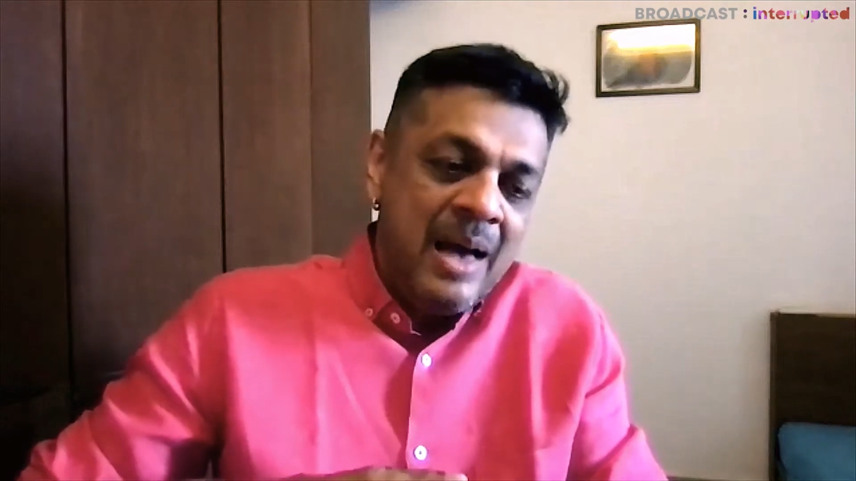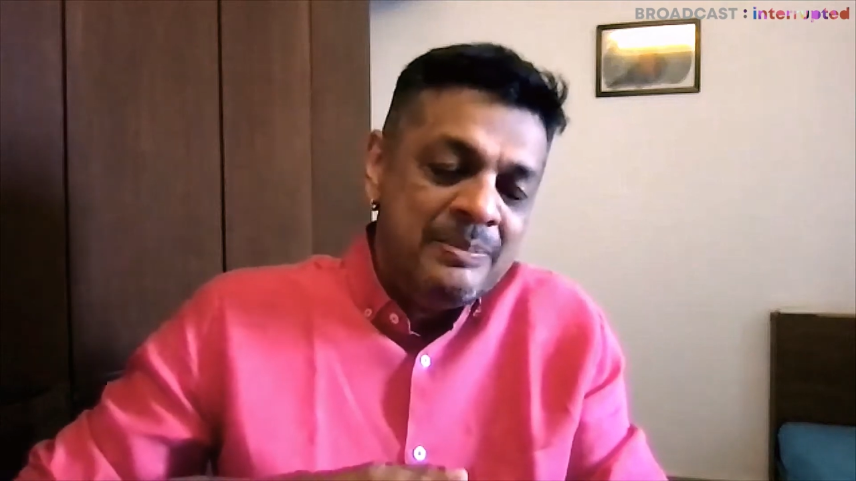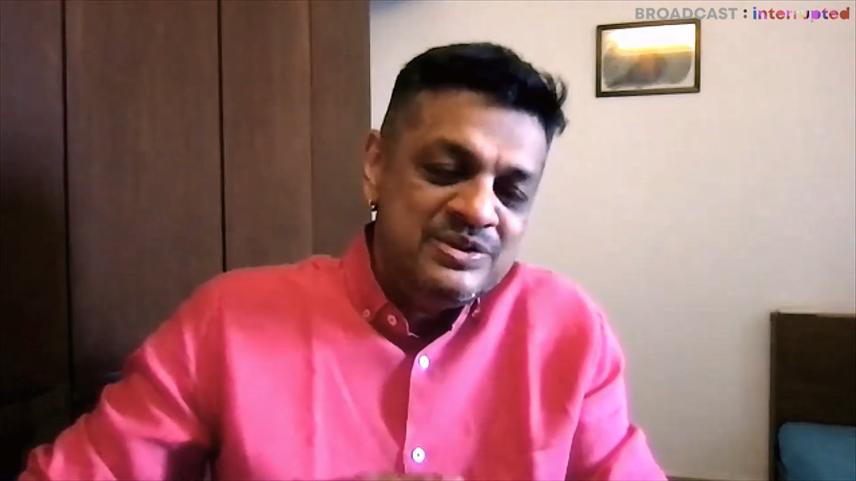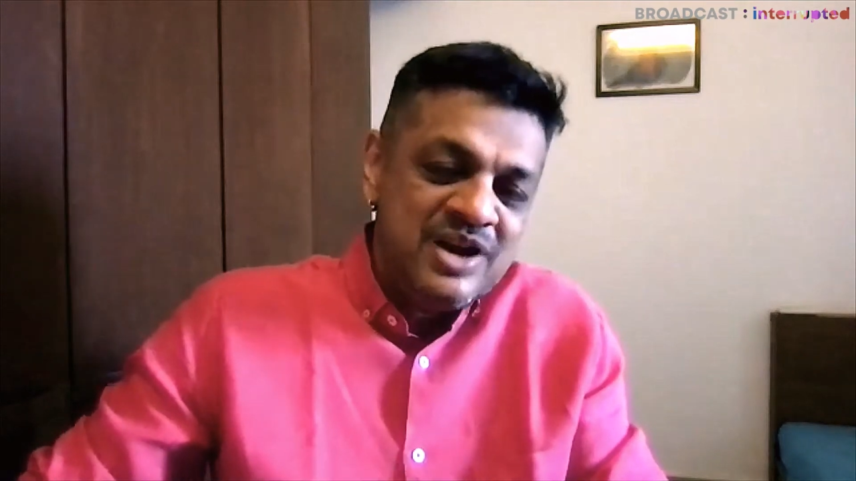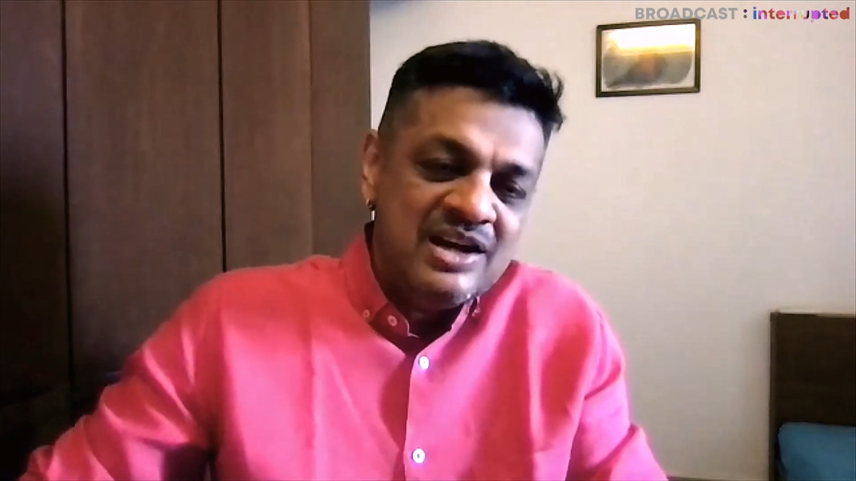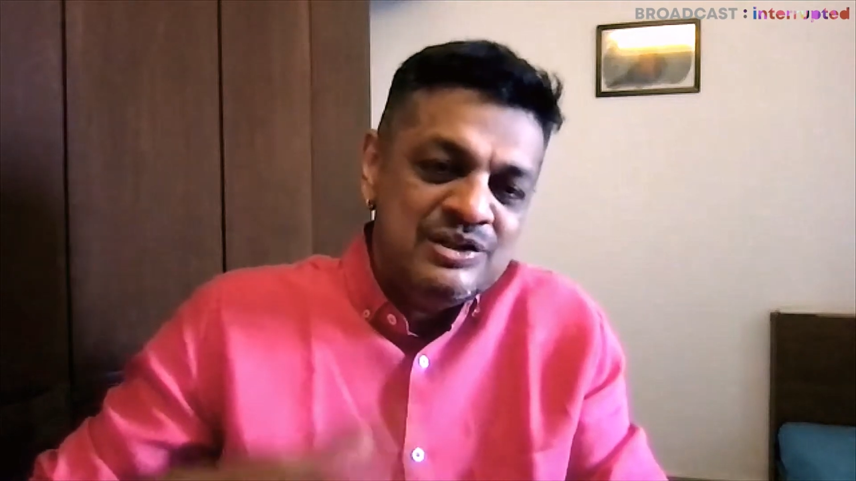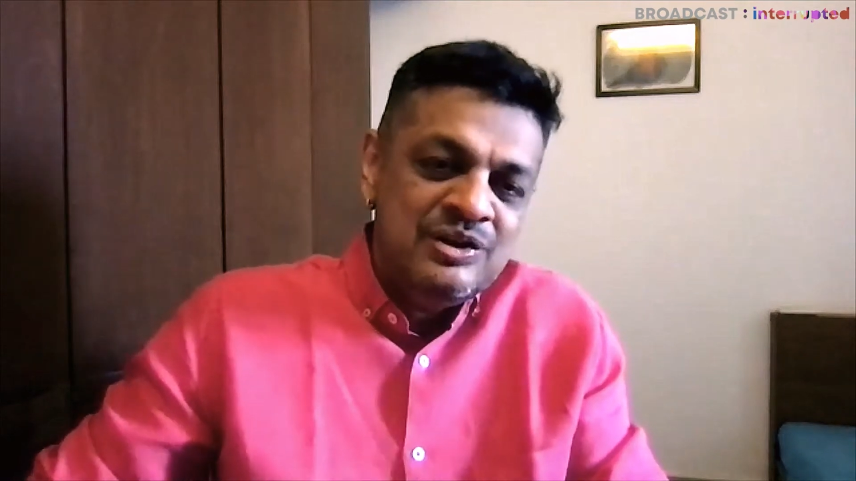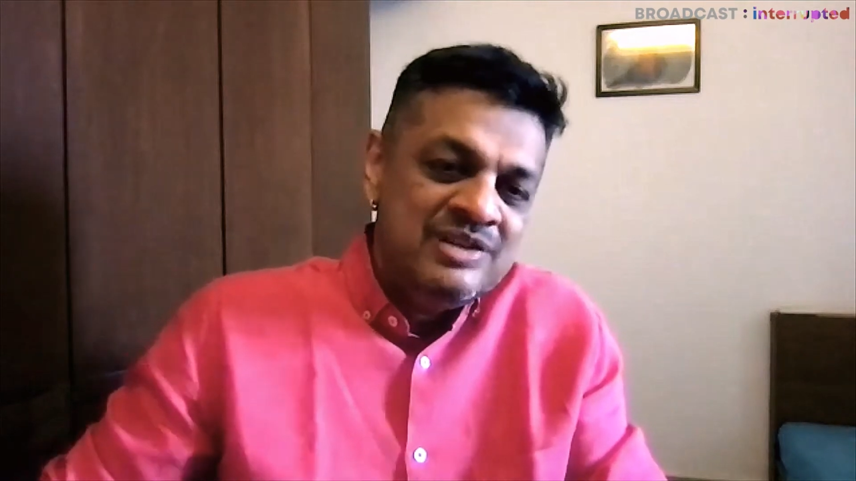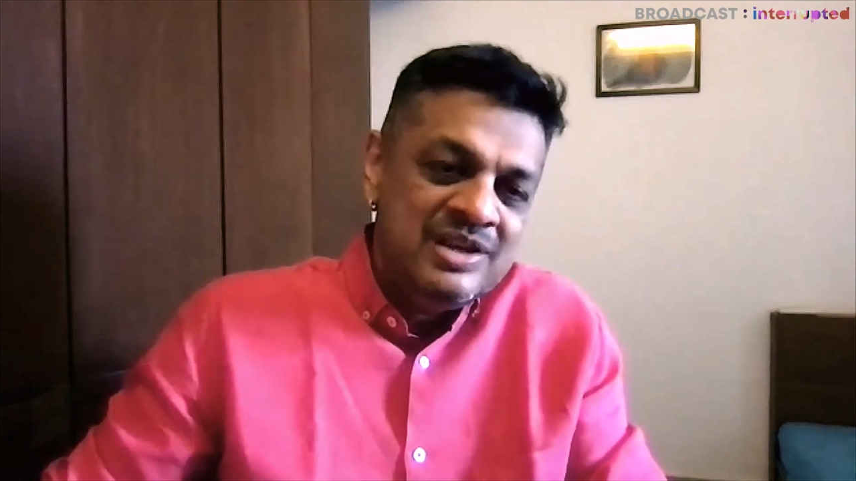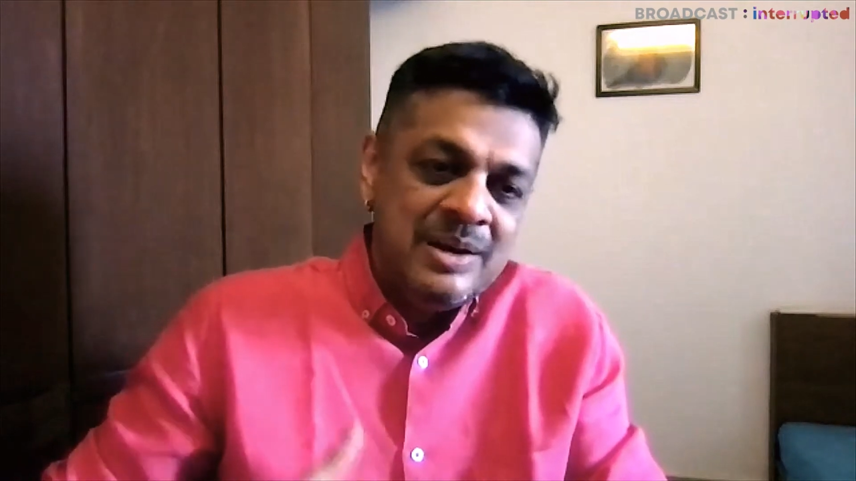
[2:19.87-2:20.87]
abstraction
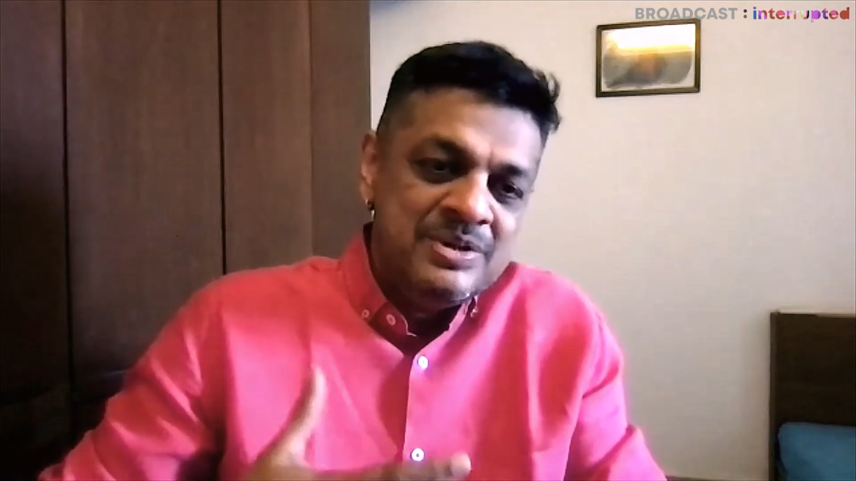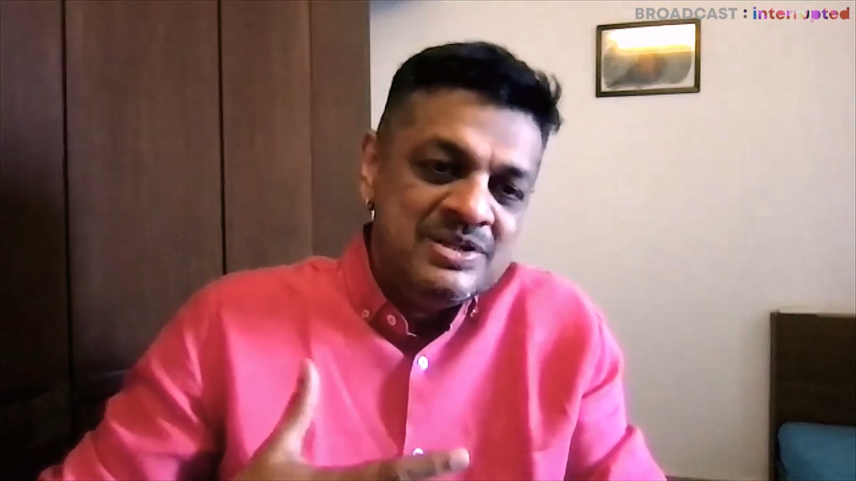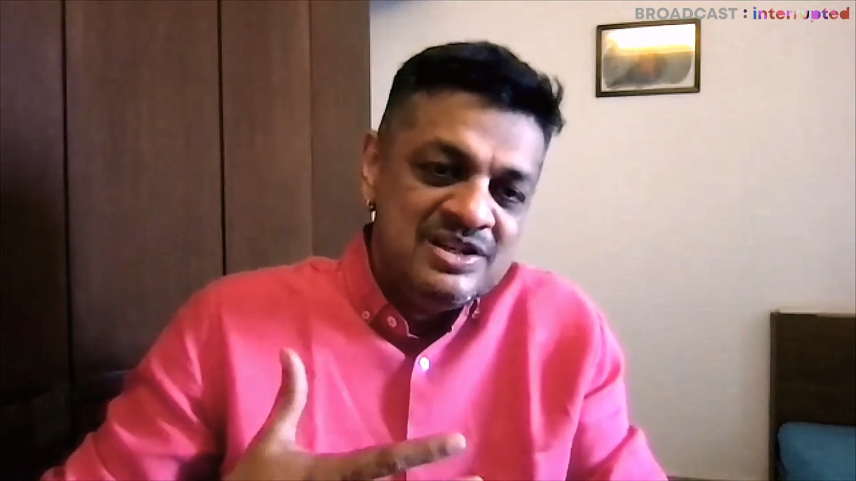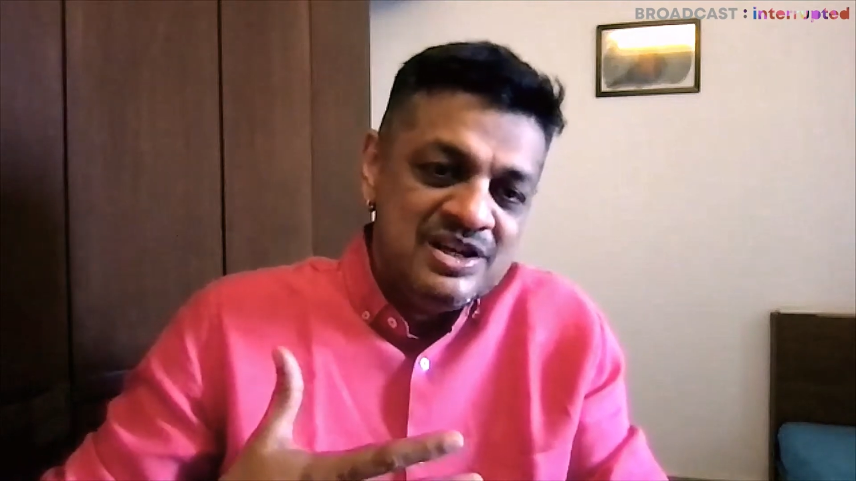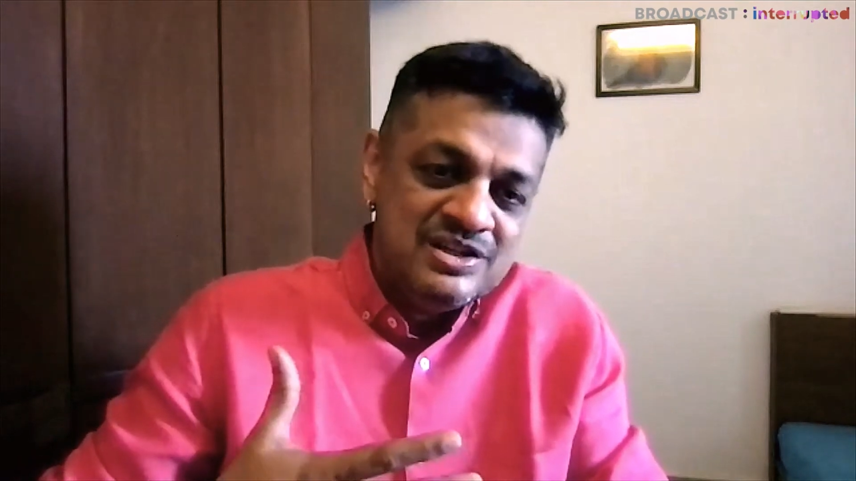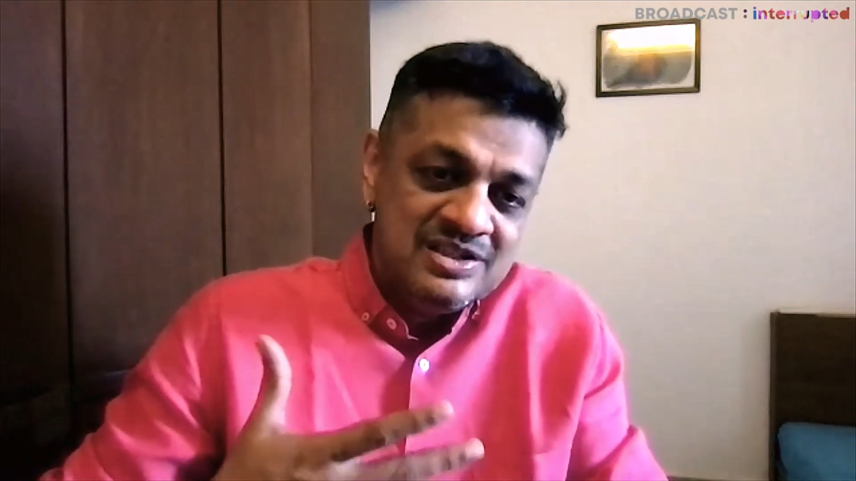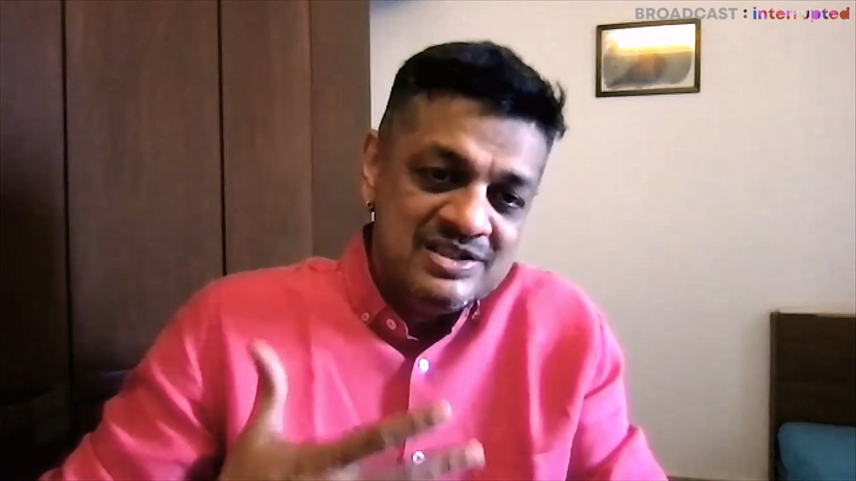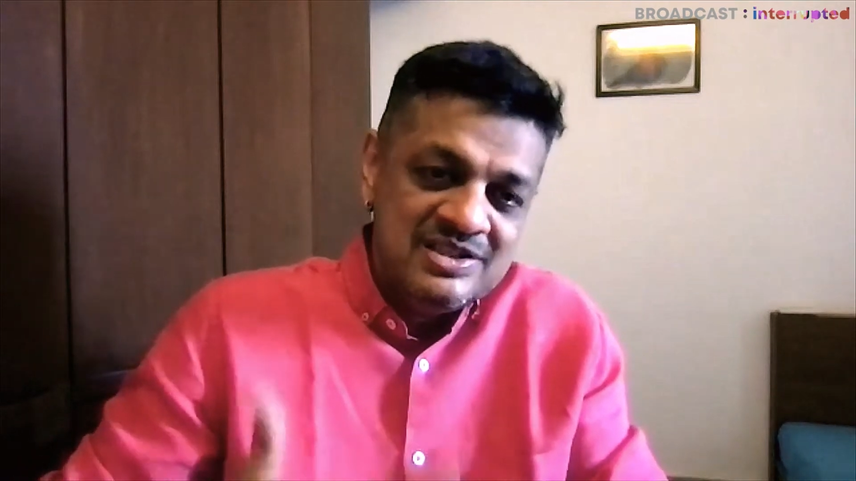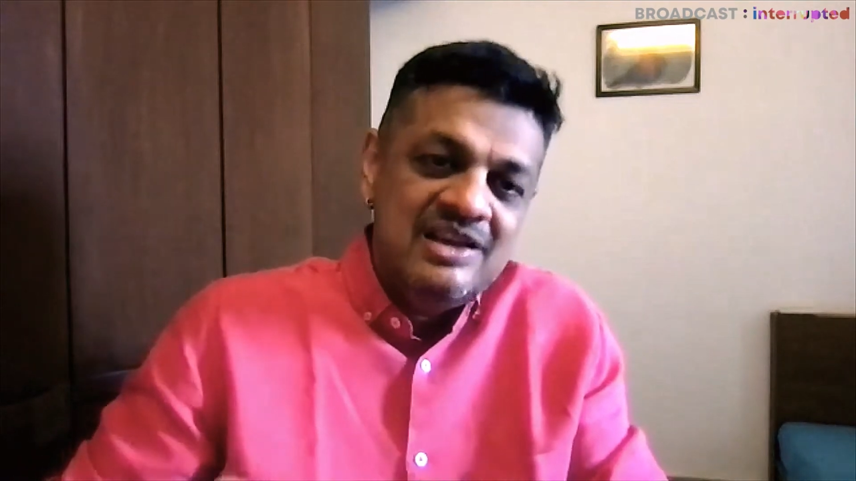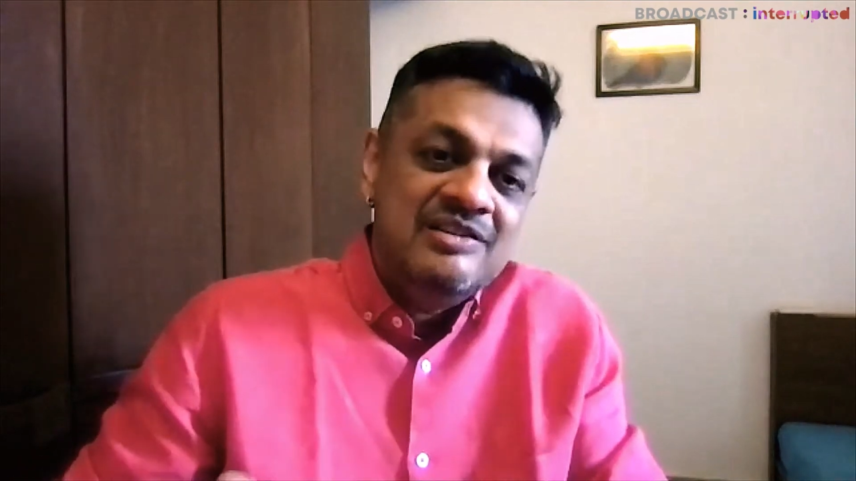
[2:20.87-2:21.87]
of the representation
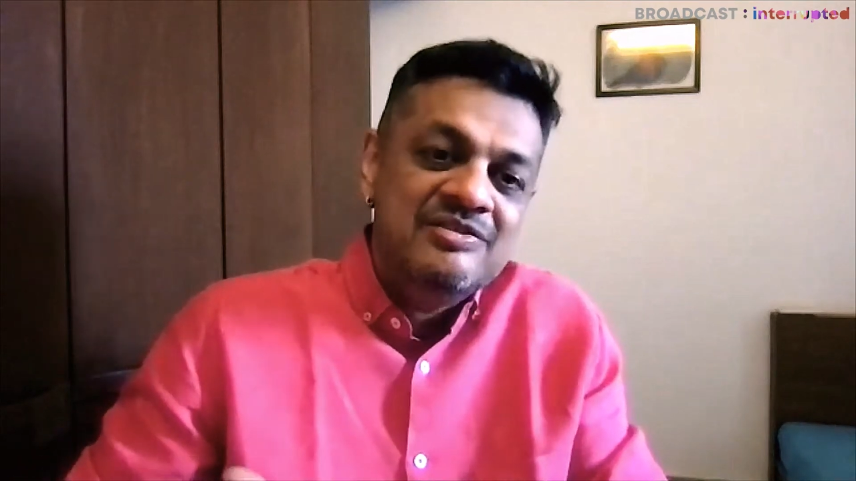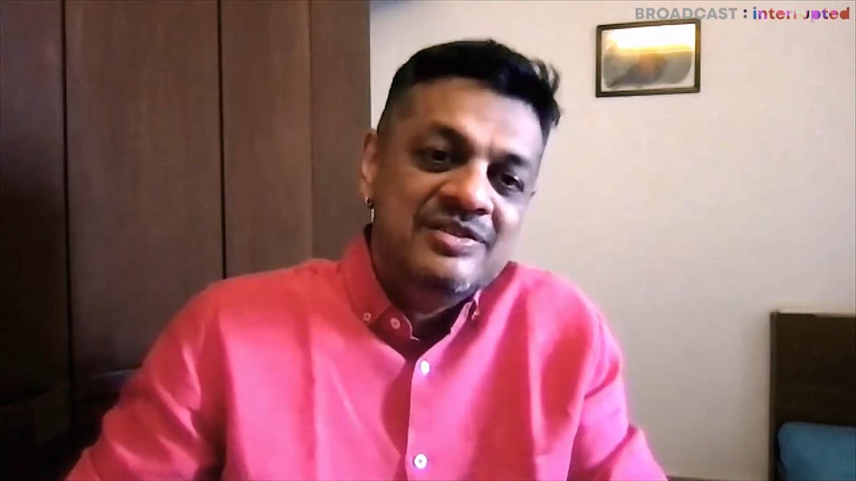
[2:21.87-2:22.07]
itself